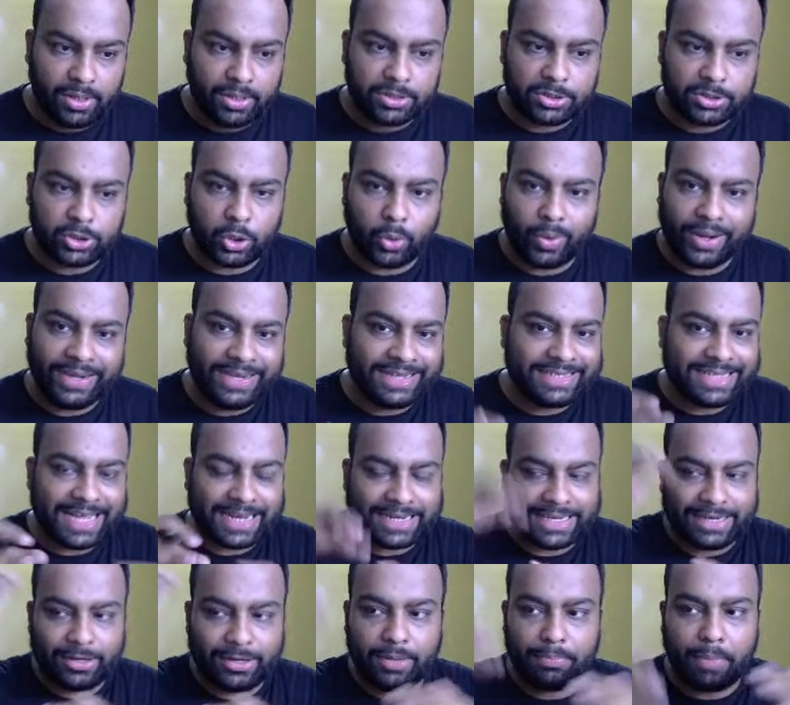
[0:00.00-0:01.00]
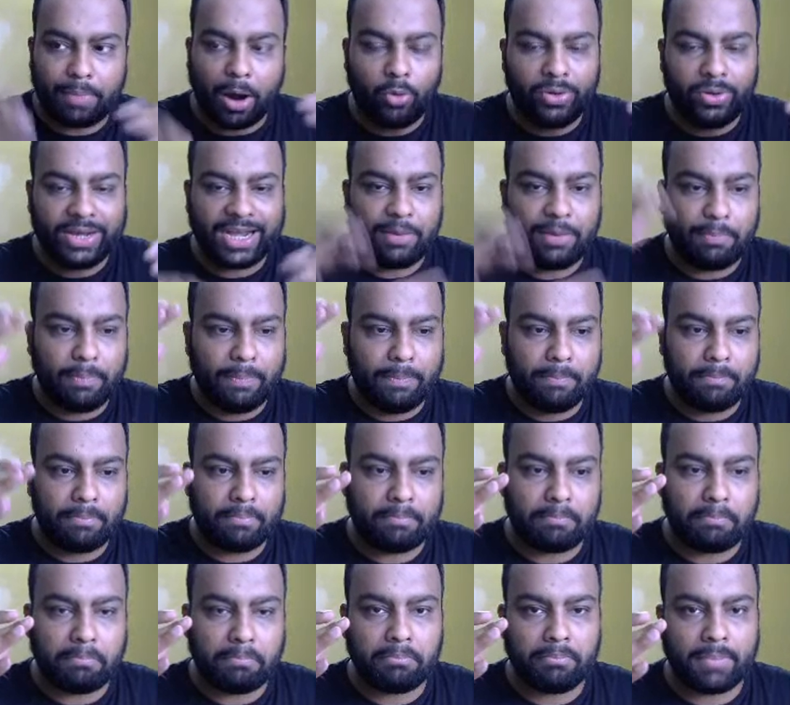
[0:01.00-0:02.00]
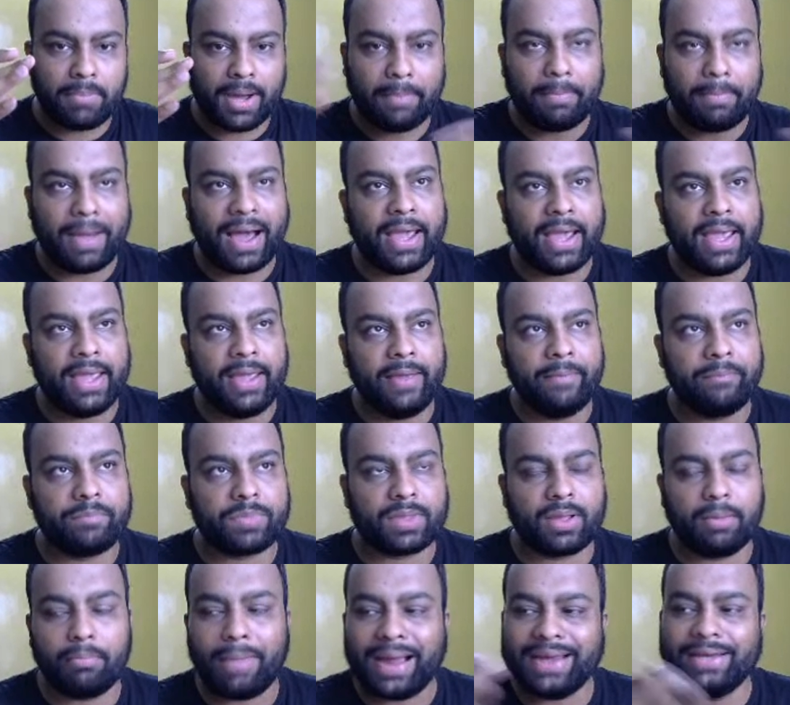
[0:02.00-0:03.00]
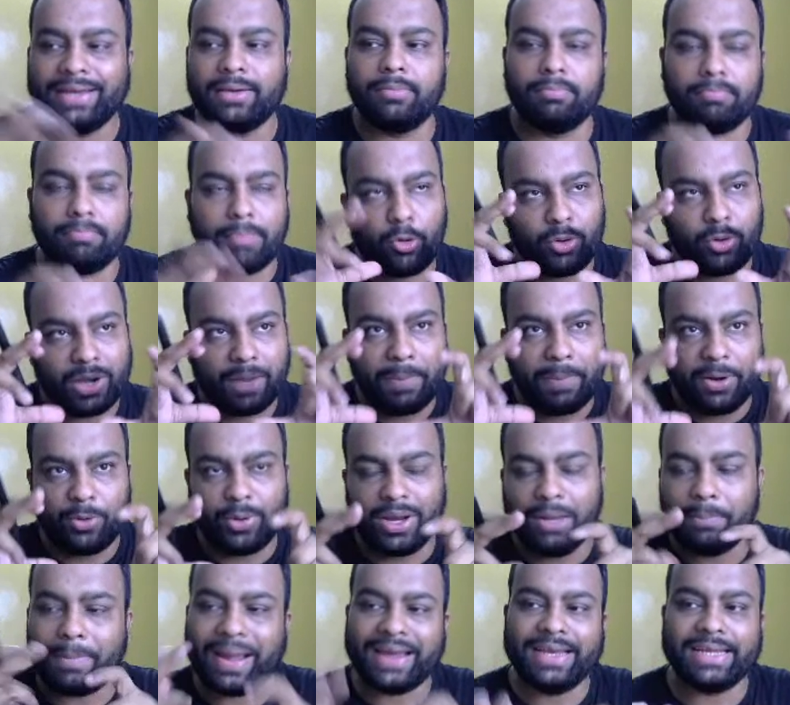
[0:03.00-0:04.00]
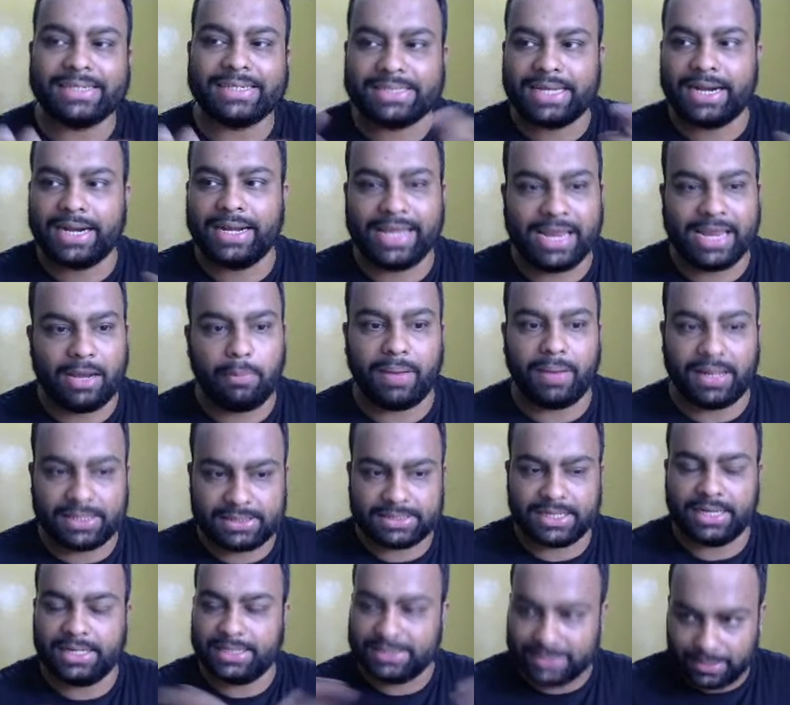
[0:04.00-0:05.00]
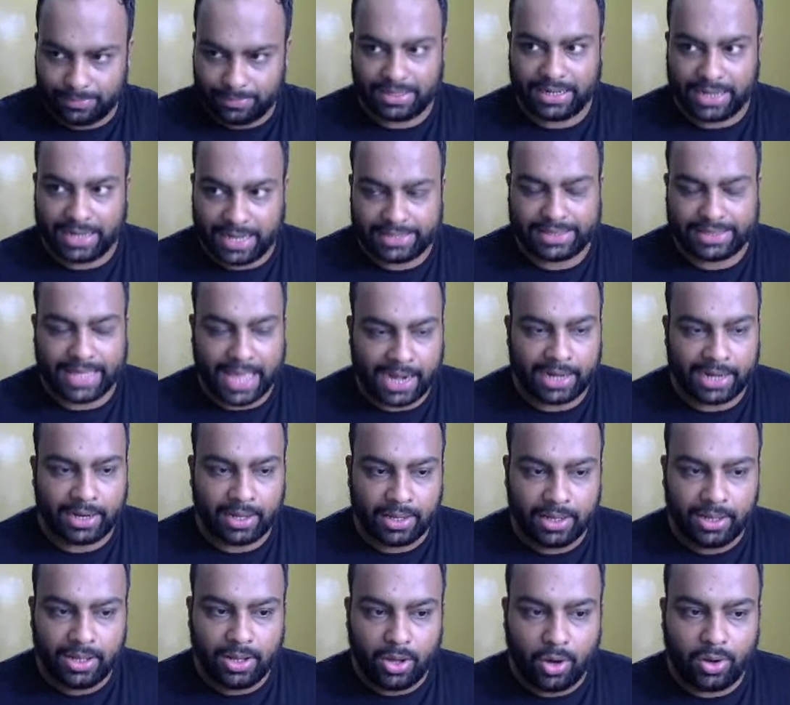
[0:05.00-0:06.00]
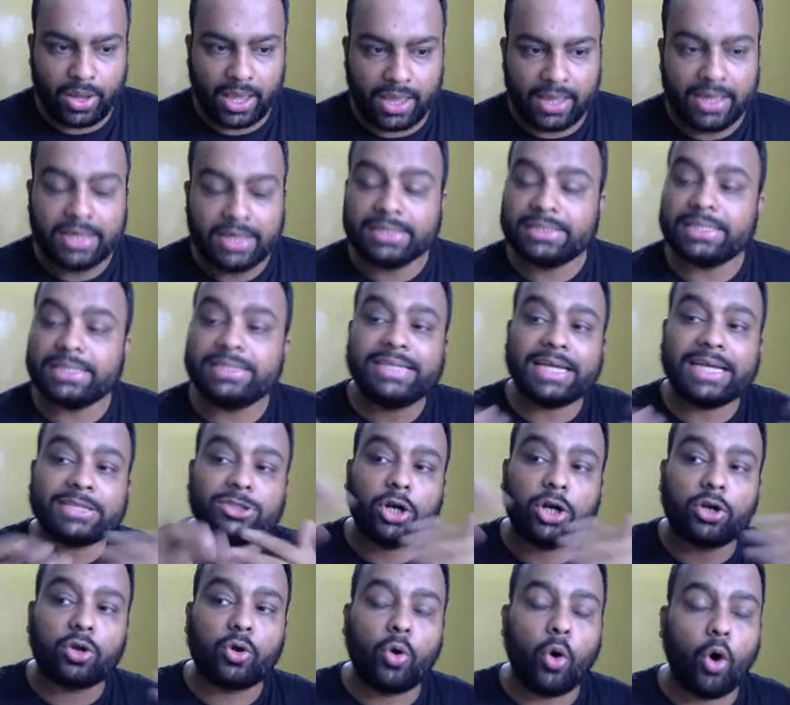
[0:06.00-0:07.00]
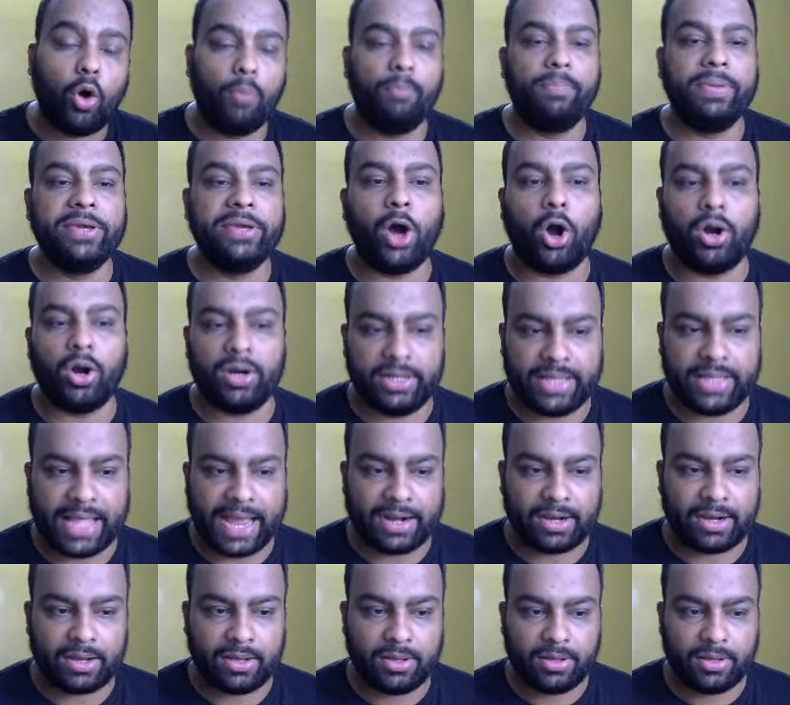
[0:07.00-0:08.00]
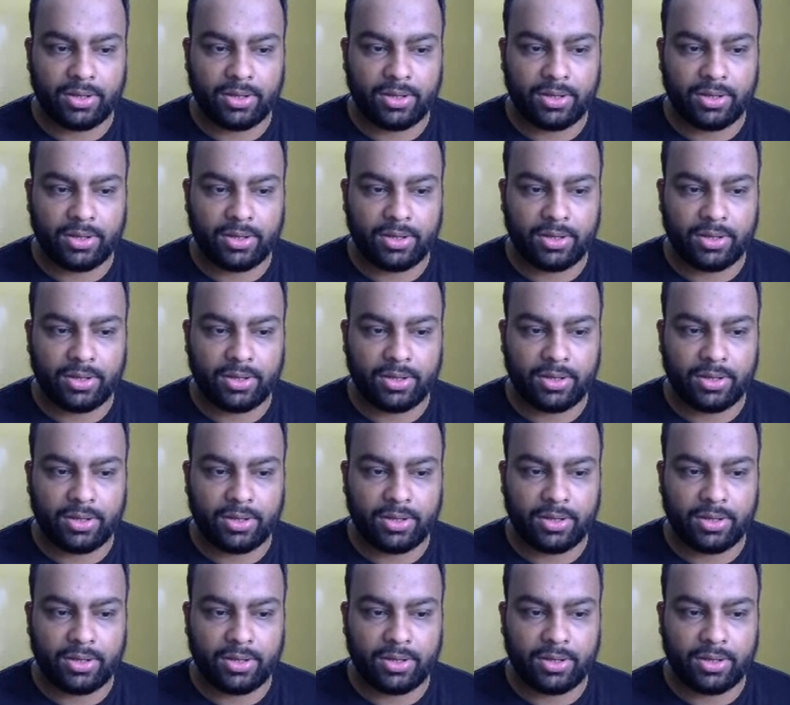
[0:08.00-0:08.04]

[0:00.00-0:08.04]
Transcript: So it is actually bounded bounded between minus 30 and plus 30, something like that. Okay, so it does not go beyond that.